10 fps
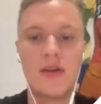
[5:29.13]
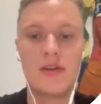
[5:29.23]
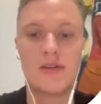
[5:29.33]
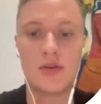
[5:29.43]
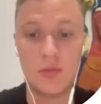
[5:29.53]

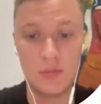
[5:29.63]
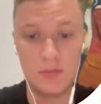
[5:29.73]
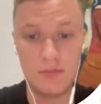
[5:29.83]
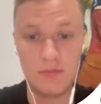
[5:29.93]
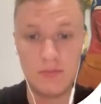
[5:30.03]
So
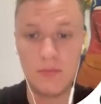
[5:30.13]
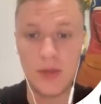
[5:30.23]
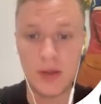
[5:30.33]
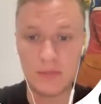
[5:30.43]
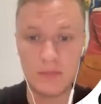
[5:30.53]

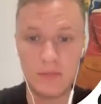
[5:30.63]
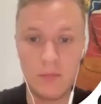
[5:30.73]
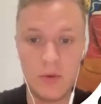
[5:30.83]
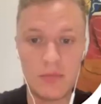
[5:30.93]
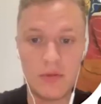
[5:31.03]
yeah,
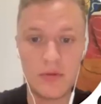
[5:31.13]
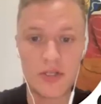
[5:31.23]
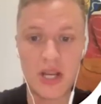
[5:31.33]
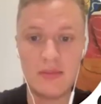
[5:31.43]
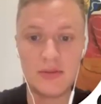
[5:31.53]
we're pretty
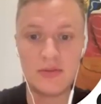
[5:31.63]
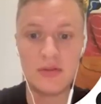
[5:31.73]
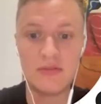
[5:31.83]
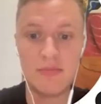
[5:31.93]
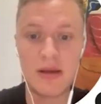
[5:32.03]
much able to
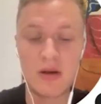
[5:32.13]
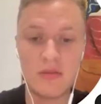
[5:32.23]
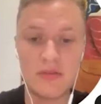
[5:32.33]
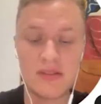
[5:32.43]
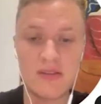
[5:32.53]
give better
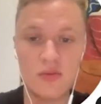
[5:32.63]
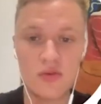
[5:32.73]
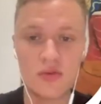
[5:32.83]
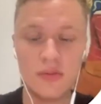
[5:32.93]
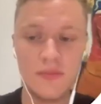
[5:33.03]
offers as
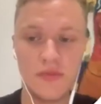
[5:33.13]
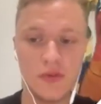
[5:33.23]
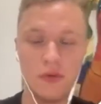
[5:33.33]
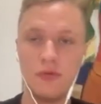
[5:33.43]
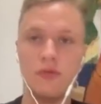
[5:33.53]
usual.
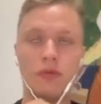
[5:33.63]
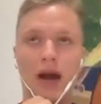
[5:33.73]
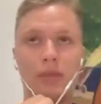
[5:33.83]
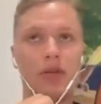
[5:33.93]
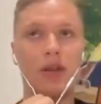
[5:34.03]
So
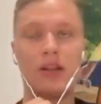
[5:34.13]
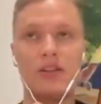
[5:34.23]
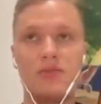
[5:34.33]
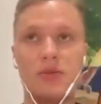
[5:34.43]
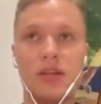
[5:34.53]

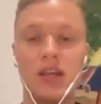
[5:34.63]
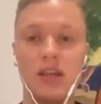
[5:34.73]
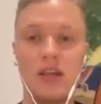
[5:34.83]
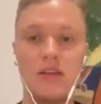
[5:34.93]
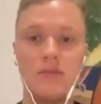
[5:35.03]
hypothetically
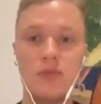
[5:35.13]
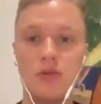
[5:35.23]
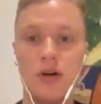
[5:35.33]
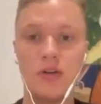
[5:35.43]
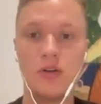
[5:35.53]
speaking, you
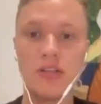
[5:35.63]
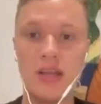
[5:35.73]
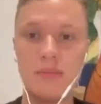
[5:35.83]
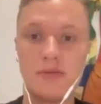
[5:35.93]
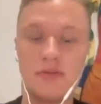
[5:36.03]
are not
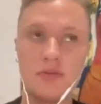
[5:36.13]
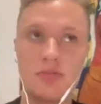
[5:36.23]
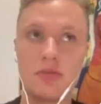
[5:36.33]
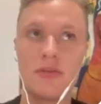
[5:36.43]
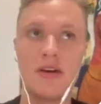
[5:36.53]
able to
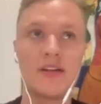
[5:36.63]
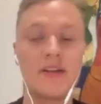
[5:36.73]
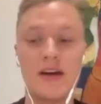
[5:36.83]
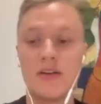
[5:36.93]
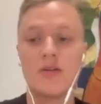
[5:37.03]
provide,
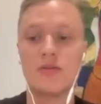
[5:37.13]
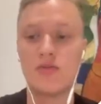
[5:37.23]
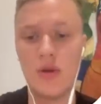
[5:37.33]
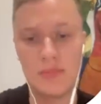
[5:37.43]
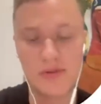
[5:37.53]
I don't know,
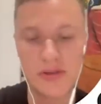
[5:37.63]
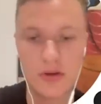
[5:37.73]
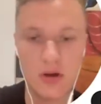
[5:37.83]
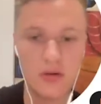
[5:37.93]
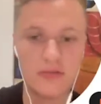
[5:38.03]
20%
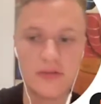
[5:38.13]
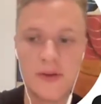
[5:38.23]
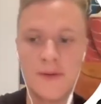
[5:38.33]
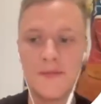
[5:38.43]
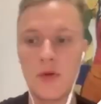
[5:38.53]
off
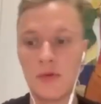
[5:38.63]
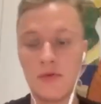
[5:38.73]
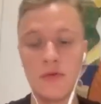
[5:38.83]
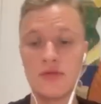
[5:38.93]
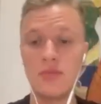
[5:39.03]
on
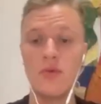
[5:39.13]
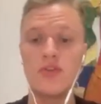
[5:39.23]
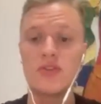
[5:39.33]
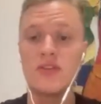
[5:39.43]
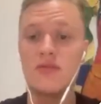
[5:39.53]
first
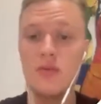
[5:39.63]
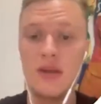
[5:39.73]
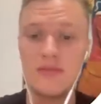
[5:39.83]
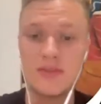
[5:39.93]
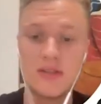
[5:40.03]
purchase if you
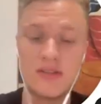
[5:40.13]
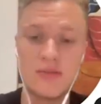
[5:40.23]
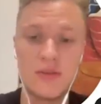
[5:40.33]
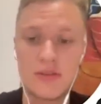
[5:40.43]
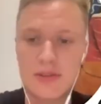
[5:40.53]
advertise,
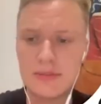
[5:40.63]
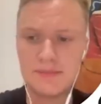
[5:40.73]
because